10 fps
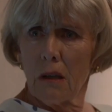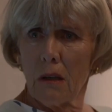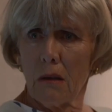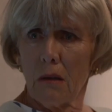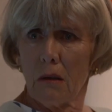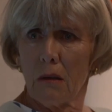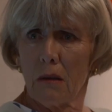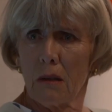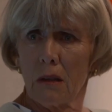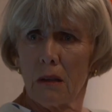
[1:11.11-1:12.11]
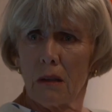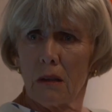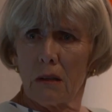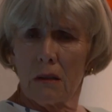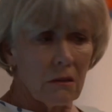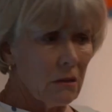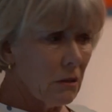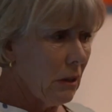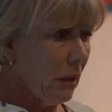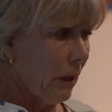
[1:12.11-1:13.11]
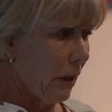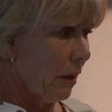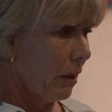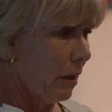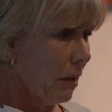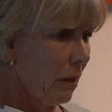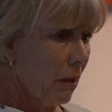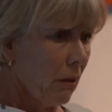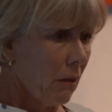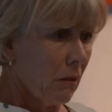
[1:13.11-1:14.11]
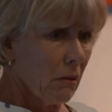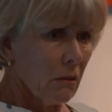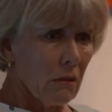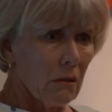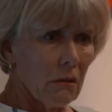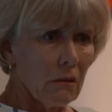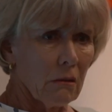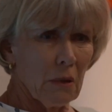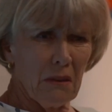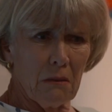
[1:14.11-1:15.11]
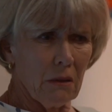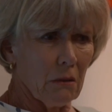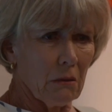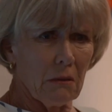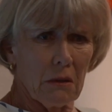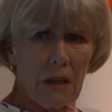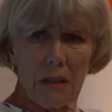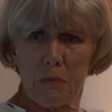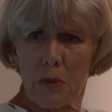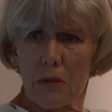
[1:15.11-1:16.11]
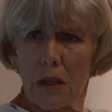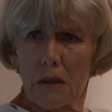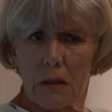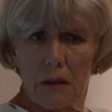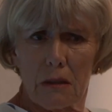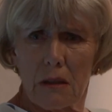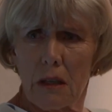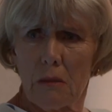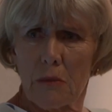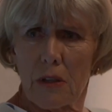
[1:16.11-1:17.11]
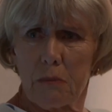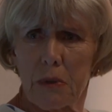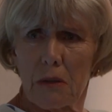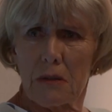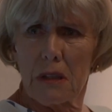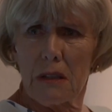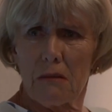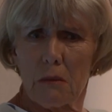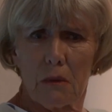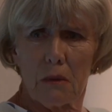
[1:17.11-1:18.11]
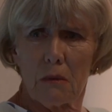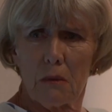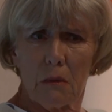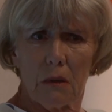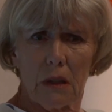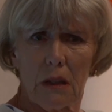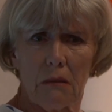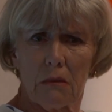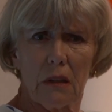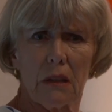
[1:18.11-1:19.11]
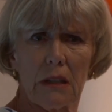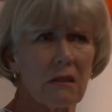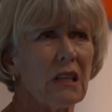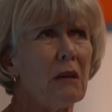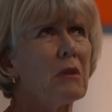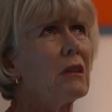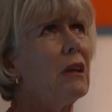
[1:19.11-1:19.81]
Oh, dear. But your husband tried to kill himself because he let us down with the